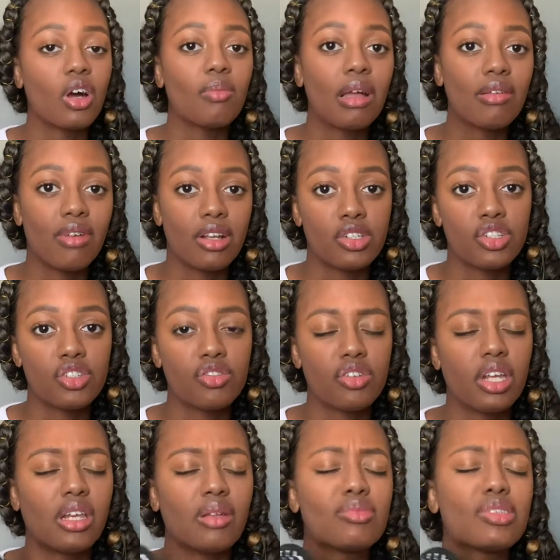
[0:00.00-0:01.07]
my registry
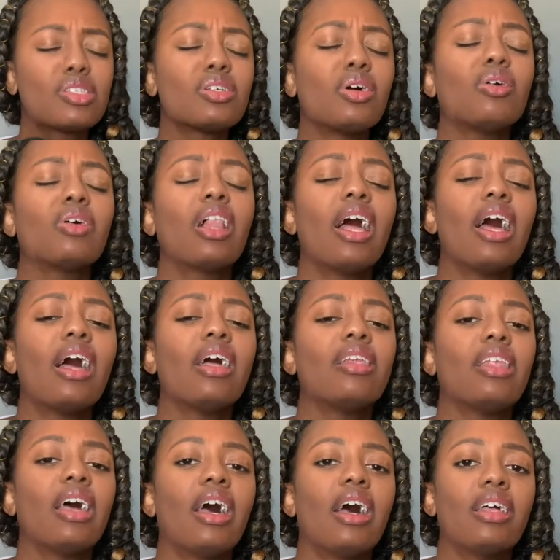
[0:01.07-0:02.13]
and I'm so glad
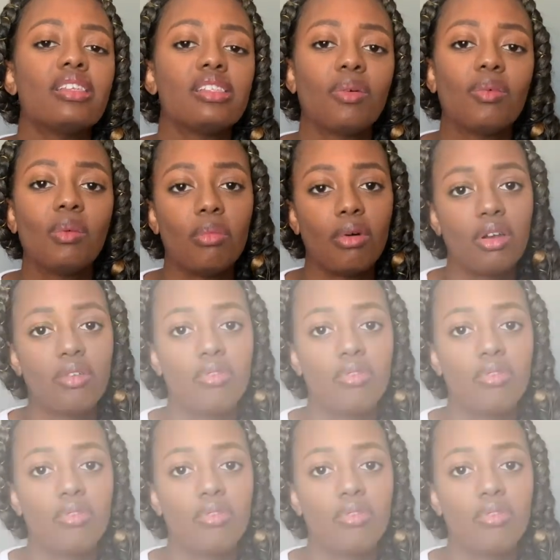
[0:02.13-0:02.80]
that someone bought it